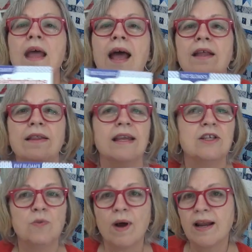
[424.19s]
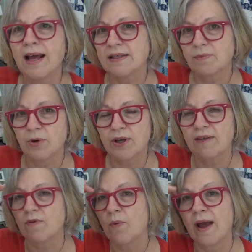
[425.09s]
And each one has a book
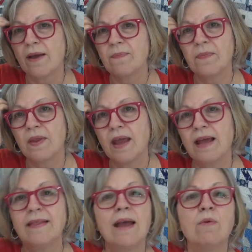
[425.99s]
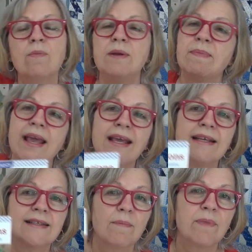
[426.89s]
giveaway, and they will be
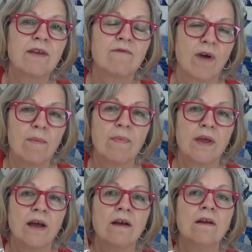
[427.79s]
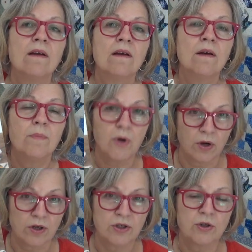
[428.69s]
making something from the
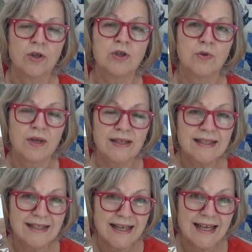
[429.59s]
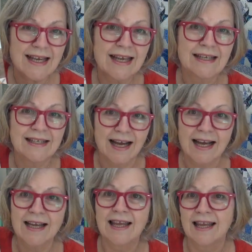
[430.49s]
book so that you can see it
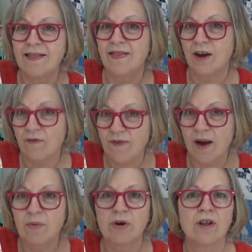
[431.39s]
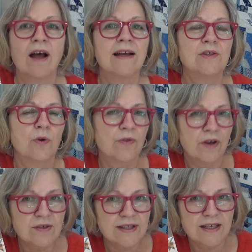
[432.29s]
done in their fabric lines or
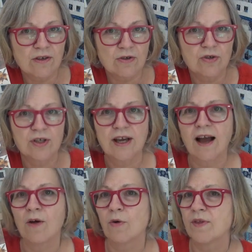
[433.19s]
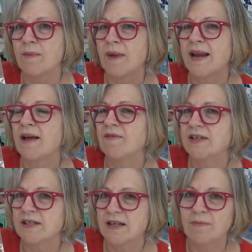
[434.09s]
their signature style, or they might have a
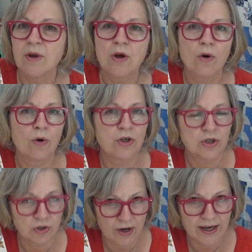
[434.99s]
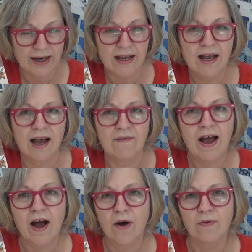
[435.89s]
tip or a trick of
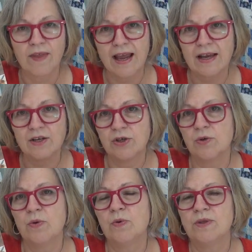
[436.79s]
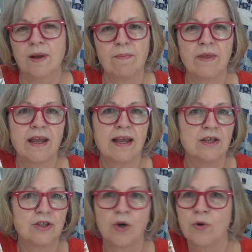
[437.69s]
how they do something
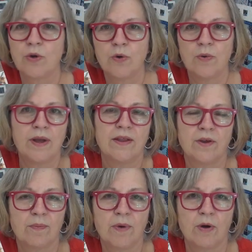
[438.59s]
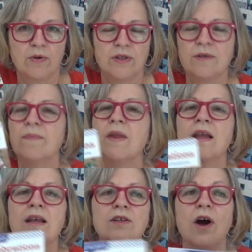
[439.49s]
and show you in their post.
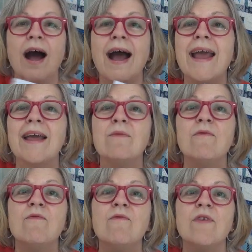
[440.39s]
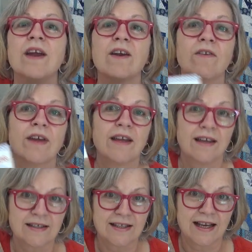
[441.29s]
So I am very
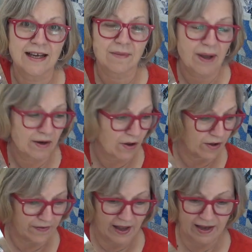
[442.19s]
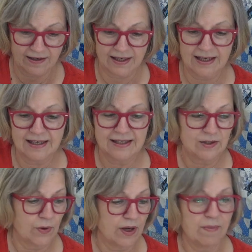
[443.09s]
excited about all of that. It is
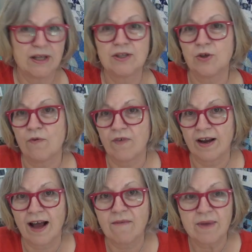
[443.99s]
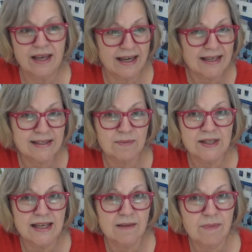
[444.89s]
going to be so fun. I've been getting some
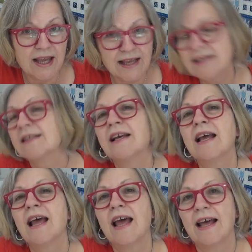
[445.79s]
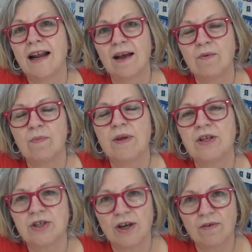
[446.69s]
sneak peeks, and I will be
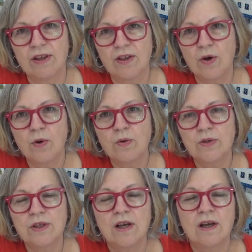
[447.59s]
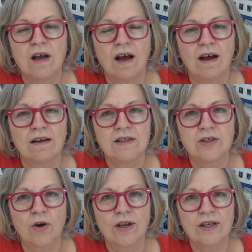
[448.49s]
sharing those uh,
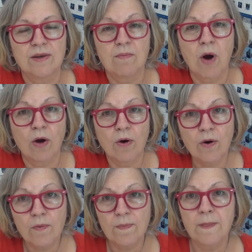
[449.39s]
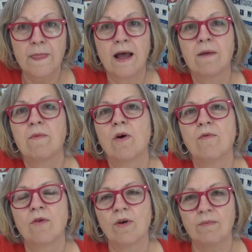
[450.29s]
starting tomorrow. Um,
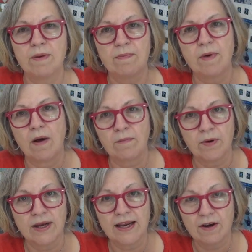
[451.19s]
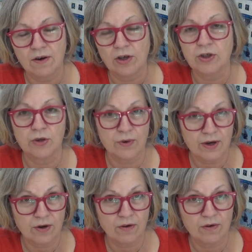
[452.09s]
over, I'll put it here. I'll show you
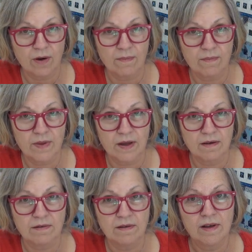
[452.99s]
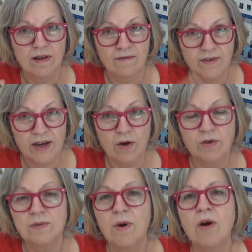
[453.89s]
here on the video
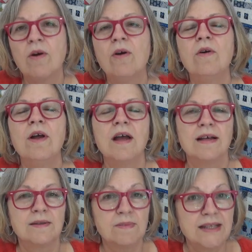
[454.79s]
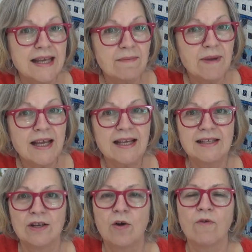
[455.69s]
tomorrow. Some sneak
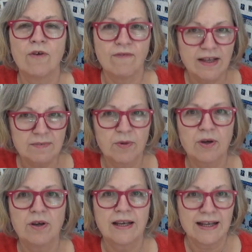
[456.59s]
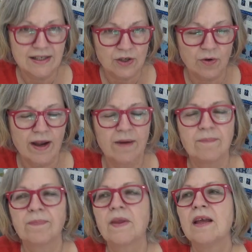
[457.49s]
peeks, and over at Facebook and
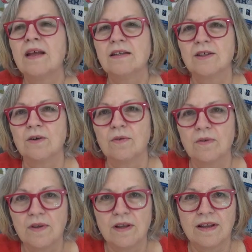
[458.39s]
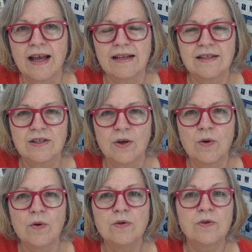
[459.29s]
Instagram. So that's
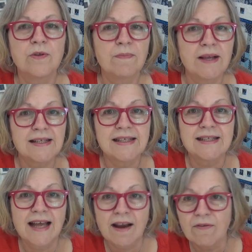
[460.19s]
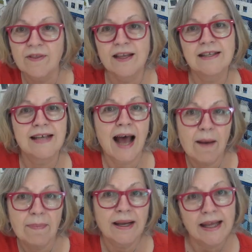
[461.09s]
those are the places that everything's
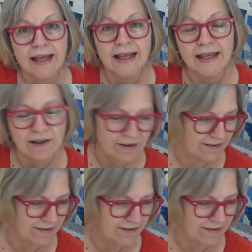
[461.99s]
happening.